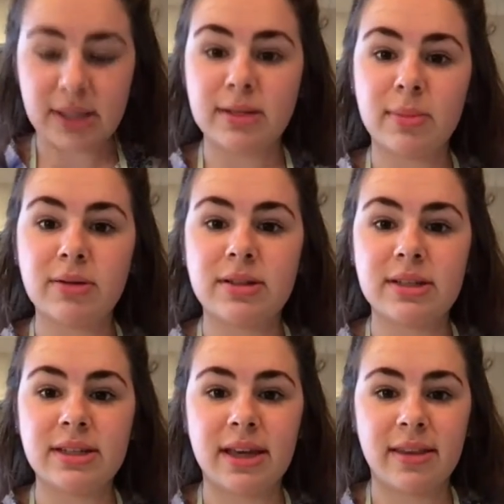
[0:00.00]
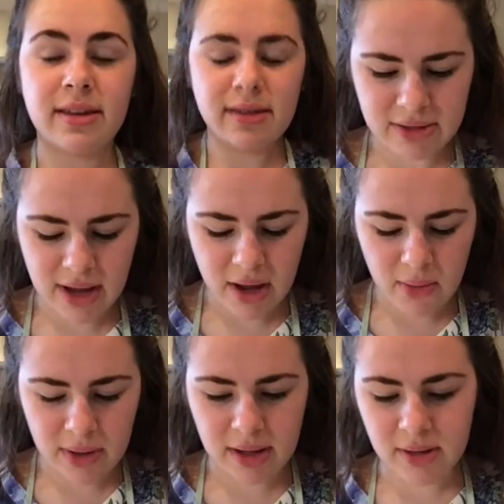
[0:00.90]
is melted together, and now
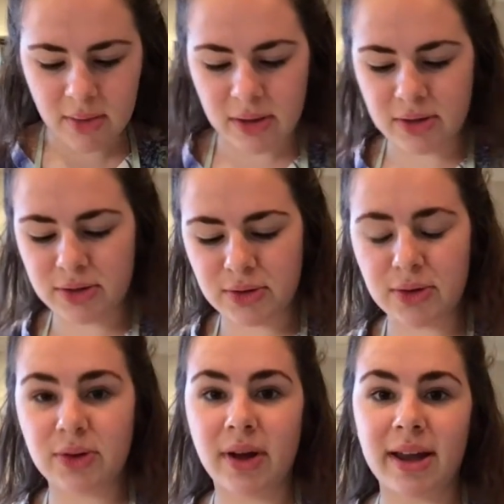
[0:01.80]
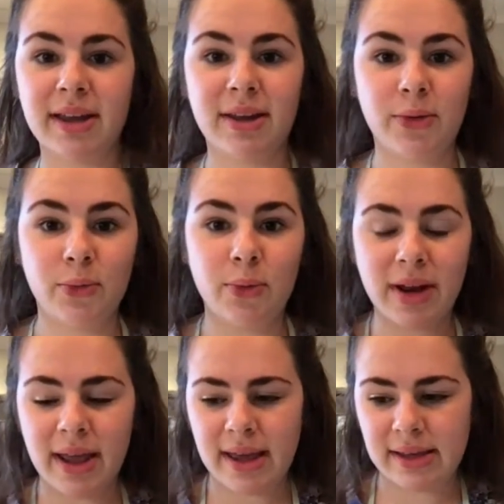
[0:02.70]
we are going to crack in
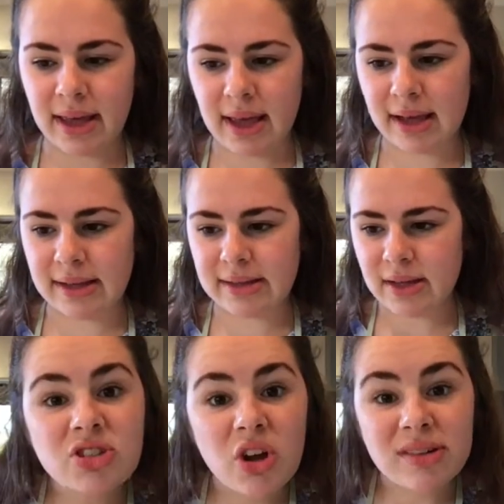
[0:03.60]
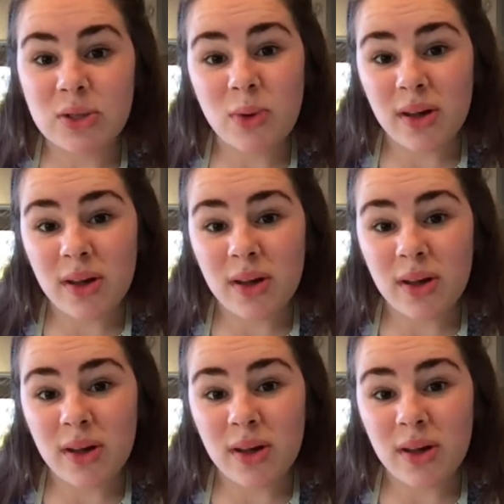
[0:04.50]
1 egg and stir until well